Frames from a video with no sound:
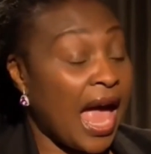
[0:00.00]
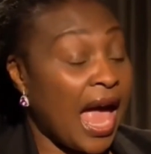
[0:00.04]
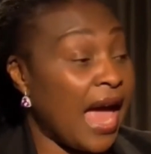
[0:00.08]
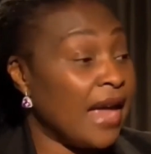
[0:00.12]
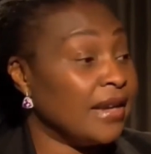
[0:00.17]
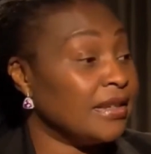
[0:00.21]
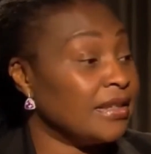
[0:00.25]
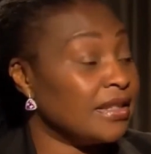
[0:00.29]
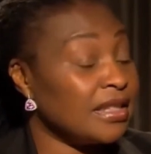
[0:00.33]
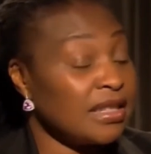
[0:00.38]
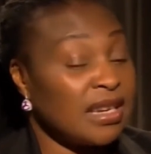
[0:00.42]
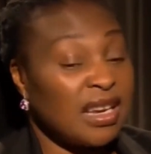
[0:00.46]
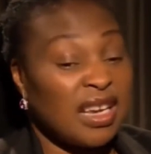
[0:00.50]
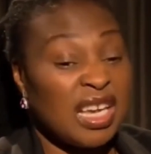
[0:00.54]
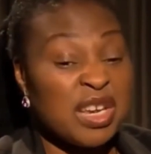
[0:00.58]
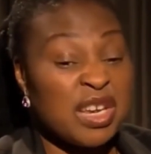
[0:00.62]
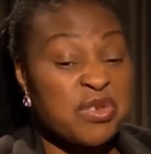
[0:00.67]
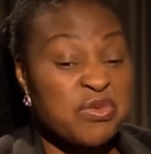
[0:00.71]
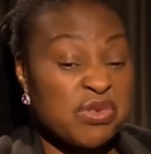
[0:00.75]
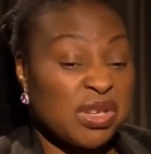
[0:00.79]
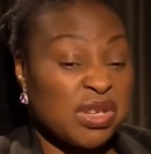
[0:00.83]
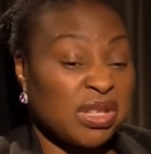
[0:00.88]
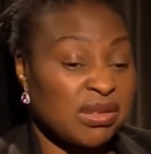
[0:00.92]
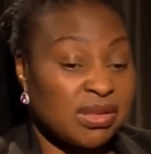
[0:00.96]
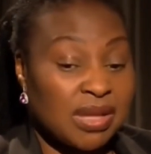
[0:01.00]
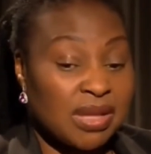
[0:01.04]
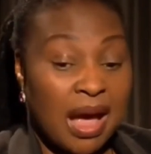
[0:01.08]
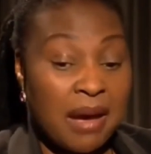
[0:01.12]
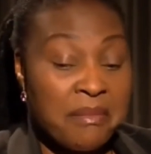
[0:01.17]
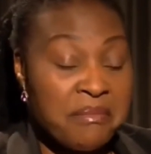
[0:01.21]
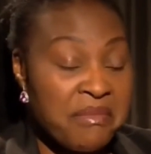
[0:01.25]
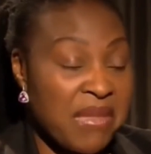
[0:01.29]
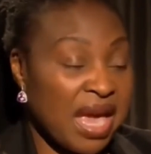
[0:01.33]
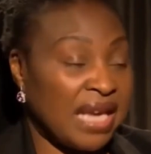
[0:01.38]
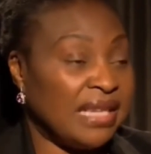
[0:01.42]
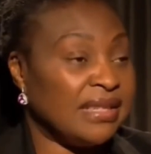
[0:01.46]
And it was
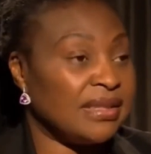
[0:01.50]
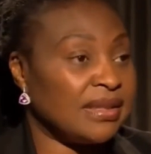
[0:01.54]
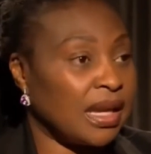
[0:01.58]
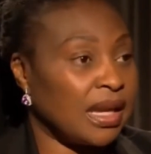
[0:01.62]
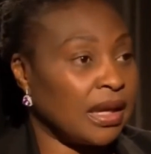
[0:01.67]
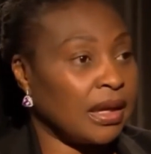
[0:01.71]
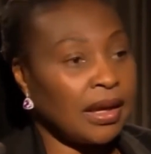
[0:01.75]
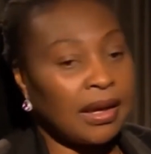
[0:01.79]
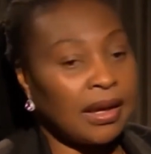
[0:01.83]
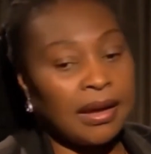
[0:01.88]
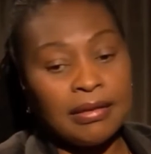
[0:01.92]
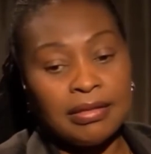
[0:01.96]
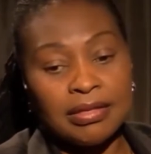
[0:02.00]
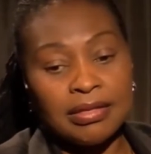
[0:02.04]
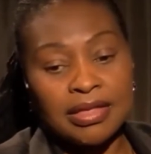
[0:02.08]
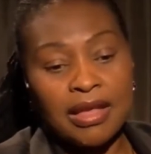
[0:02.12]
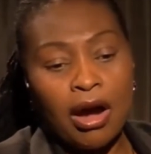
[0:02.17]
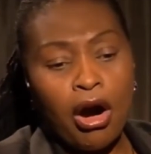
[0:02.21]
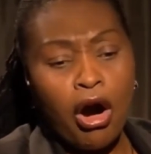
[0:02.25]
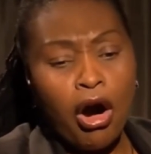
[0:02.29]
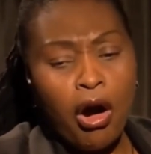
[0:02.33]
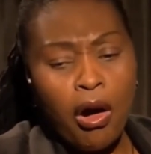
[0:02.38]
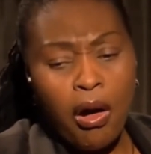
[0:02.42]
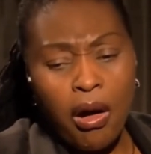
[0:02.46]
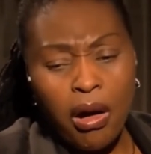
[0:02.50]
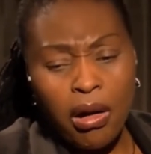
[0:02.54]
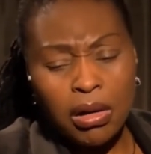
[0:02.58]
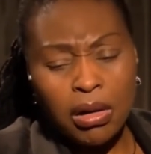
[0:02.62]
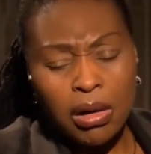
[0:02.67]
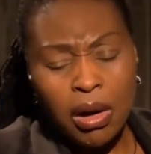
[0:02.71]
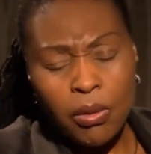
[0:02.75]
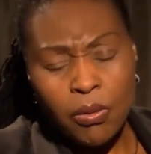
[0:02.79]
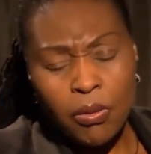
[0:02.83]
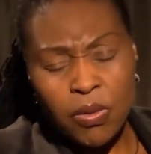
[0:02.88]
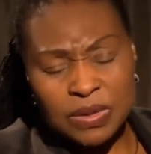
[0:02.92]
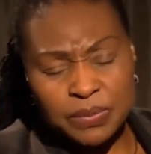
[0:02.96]
amazing. The
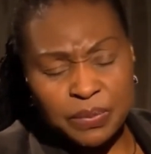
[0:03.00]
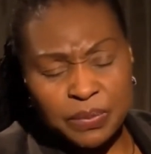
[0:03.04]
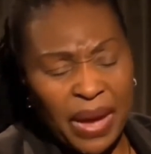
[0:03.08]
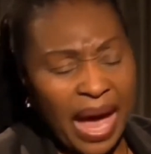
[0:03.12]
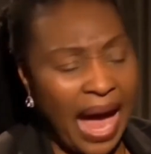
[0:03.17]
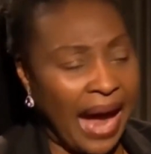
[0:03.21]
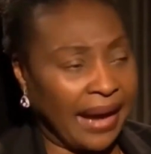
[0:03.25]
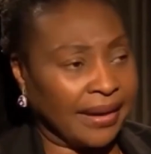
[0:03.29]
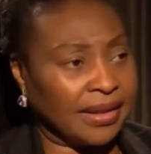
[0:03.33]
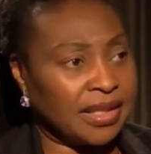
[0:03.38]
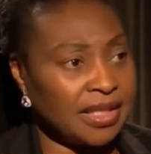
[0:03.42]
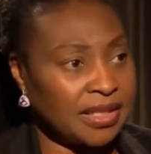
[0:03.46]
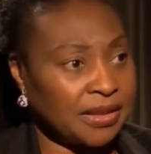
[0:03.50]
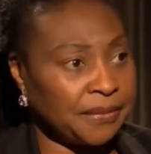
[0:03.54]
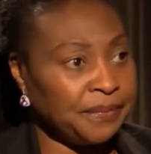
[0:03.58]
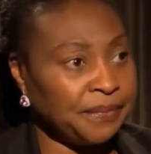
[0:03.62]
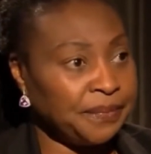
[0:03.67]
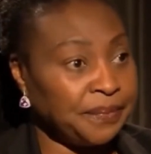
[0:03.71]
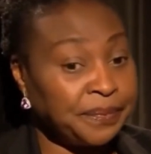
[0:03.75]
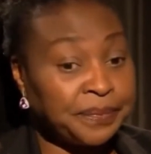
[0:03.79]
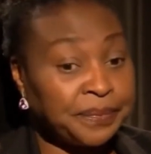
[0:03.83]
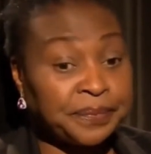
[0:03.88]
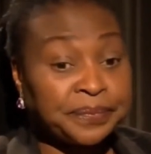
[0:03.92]
hall was packed.